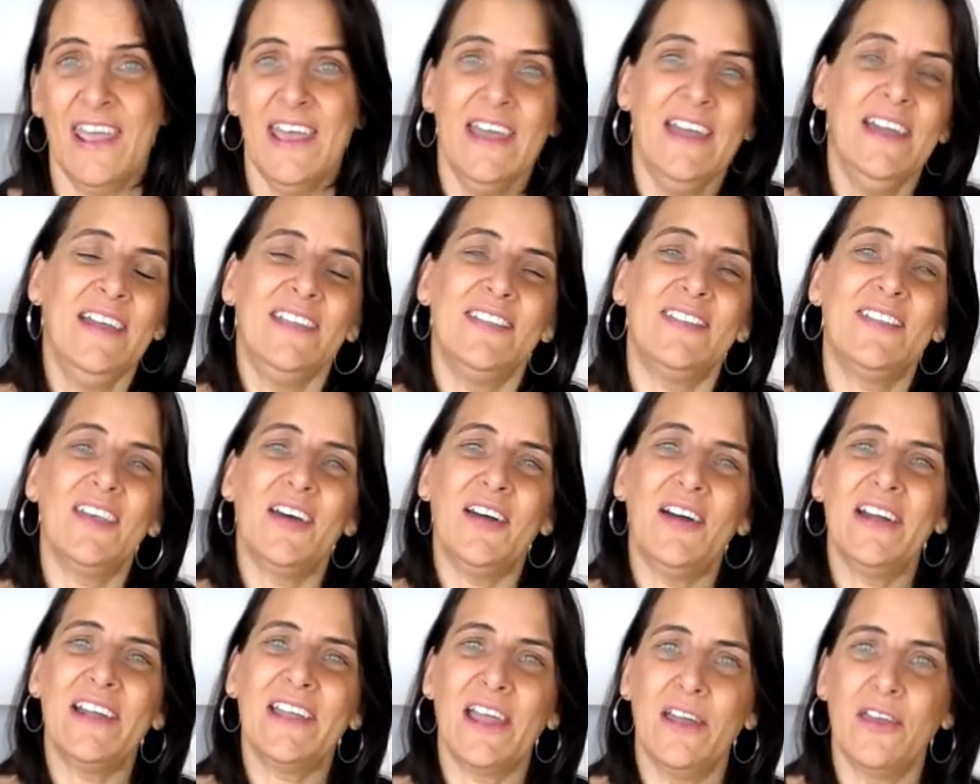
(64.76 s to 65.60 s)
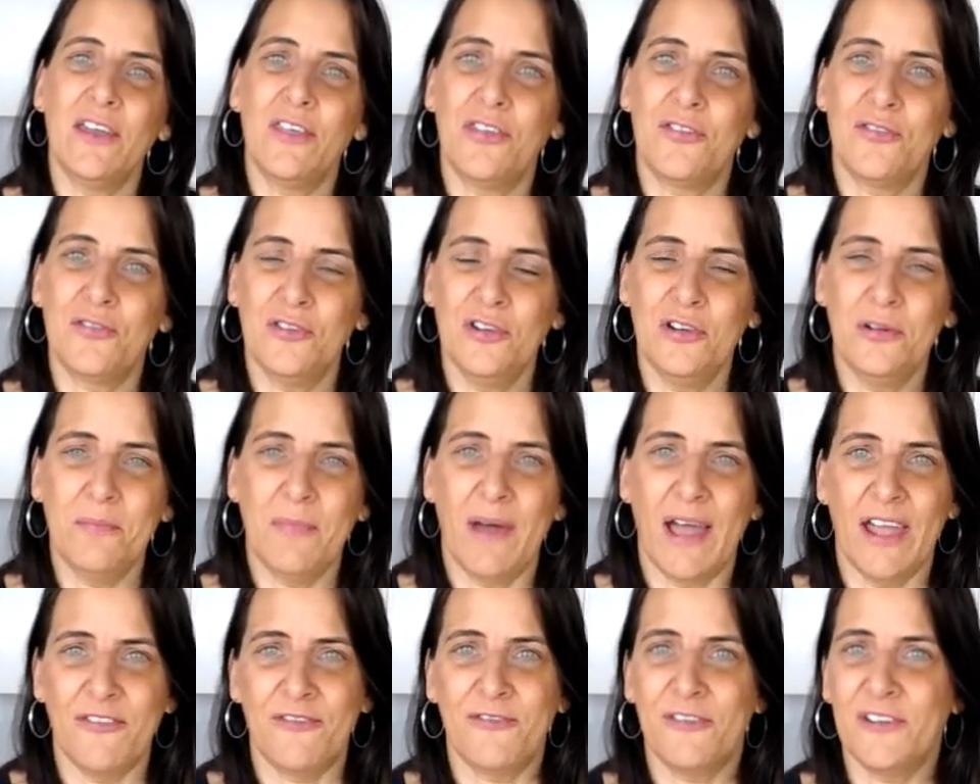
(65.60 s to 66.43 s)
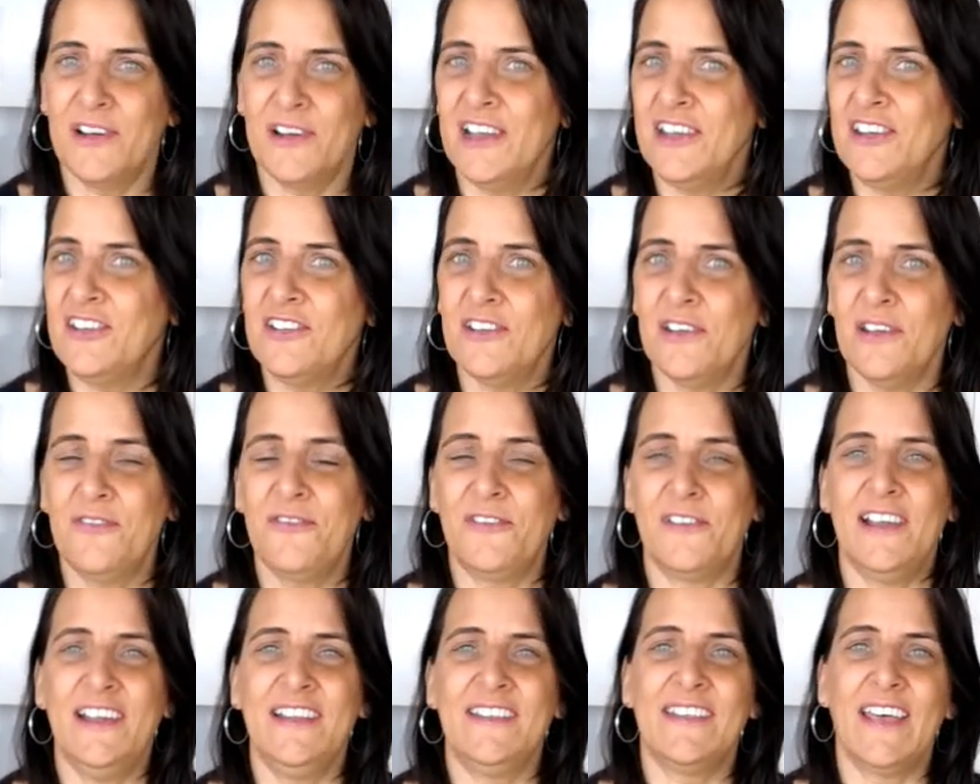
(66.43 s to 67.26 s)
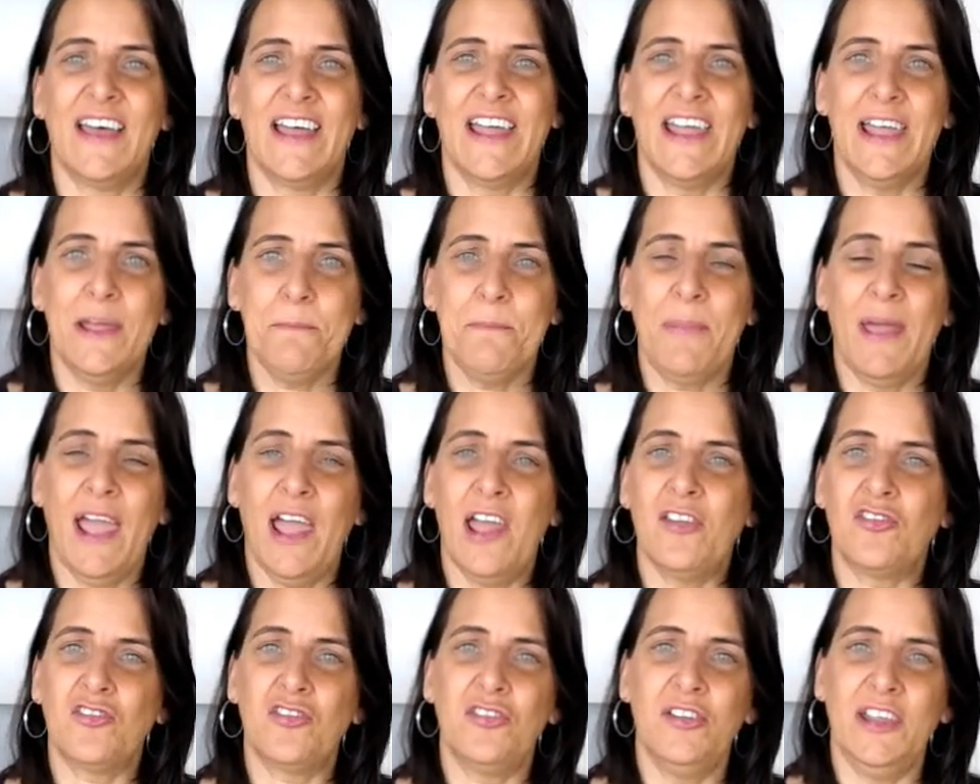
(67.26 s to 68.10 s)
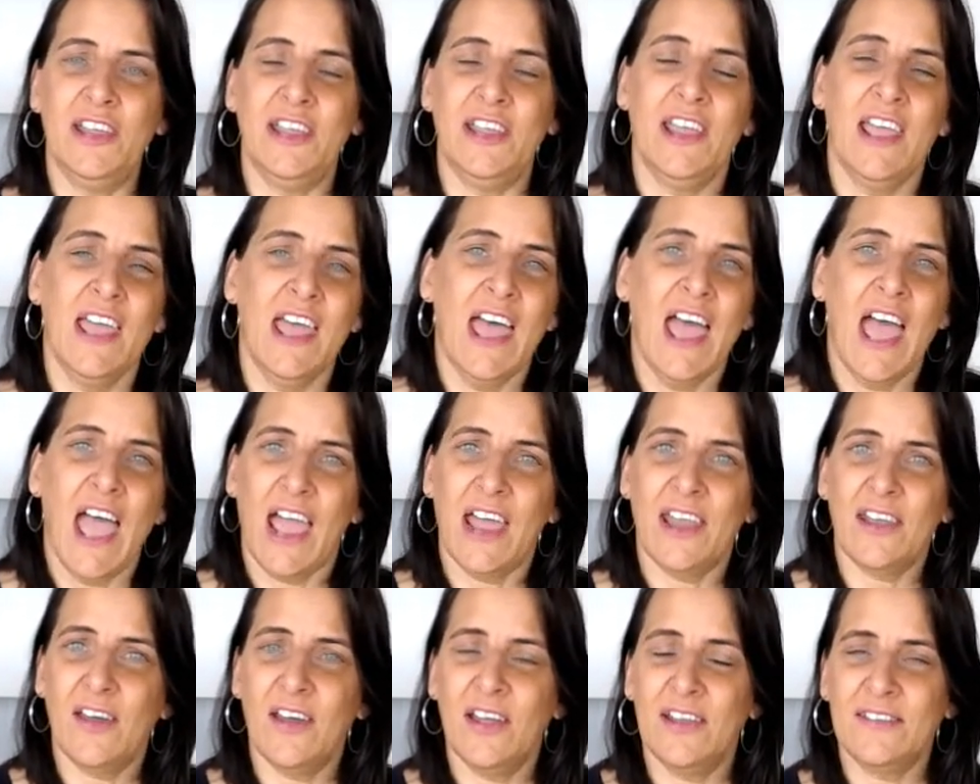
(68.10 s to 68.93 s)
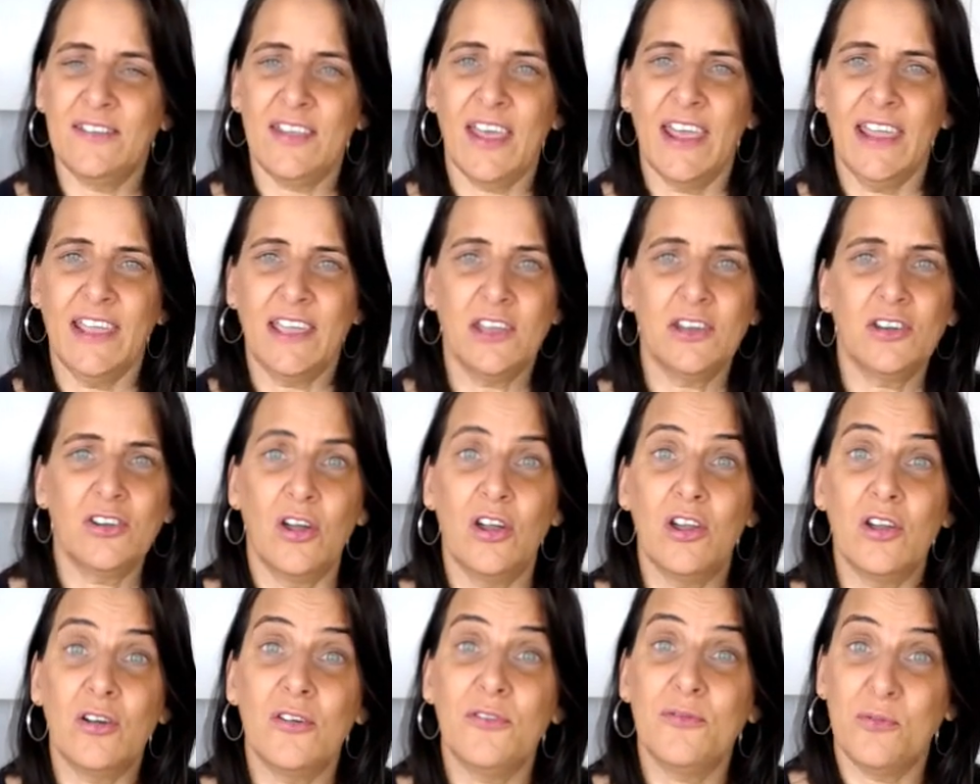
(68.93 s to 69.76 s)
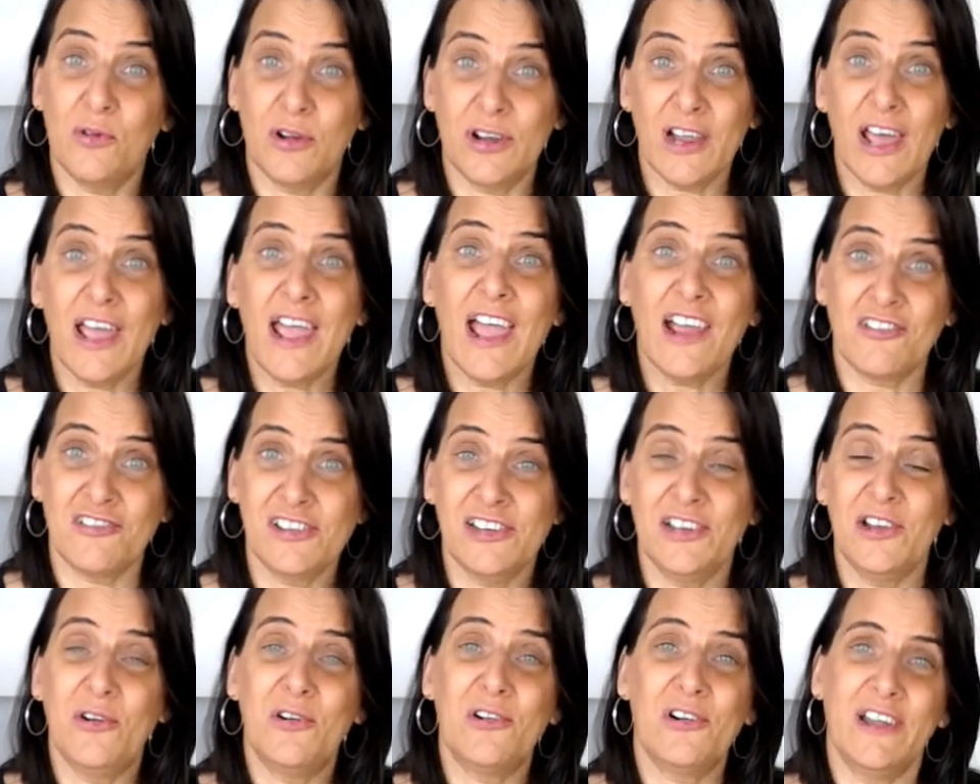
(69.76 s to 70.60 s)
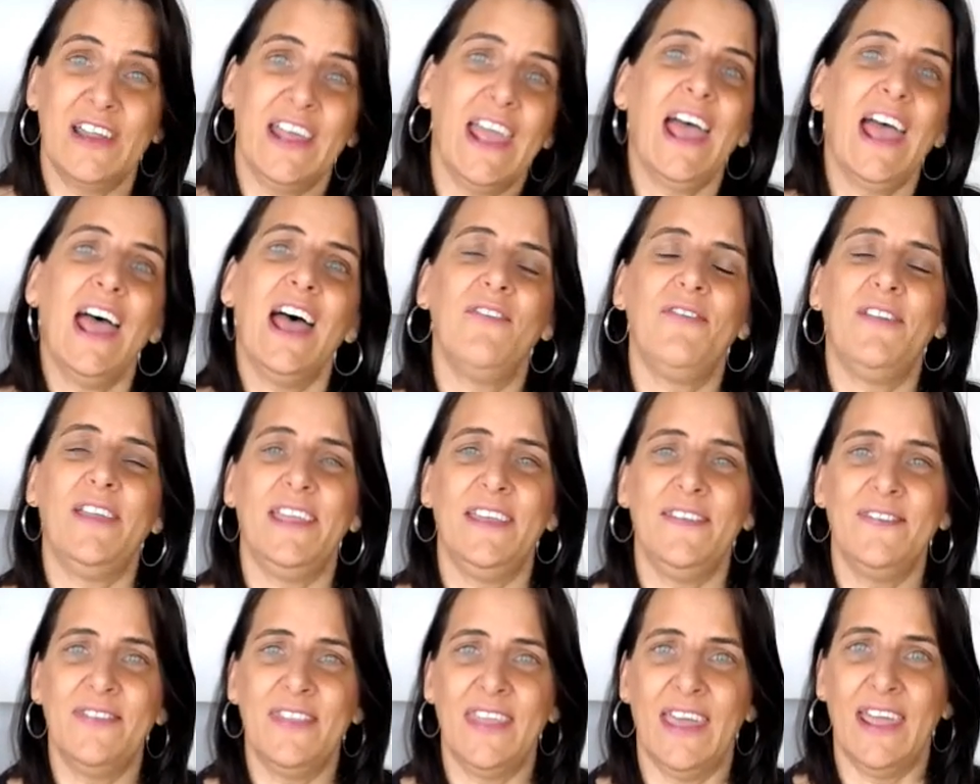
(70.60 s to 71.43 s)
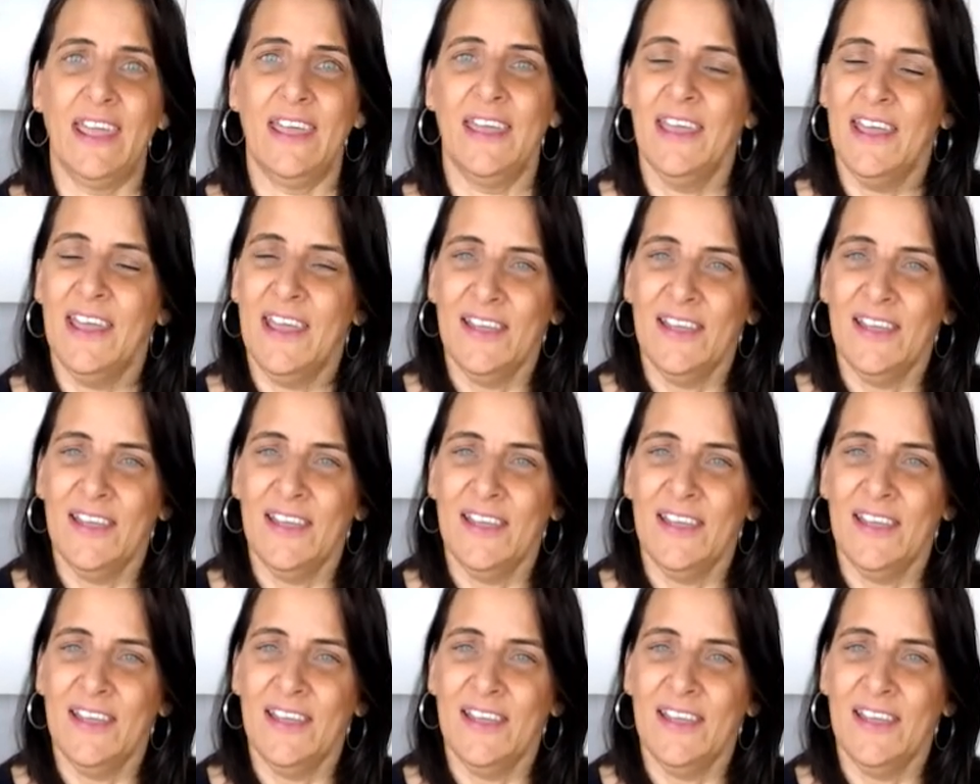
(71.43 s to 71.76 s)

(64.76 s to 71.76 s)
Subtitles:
So I go through my fridge, freezer and pantry, and I take a note of what I actually already have in there.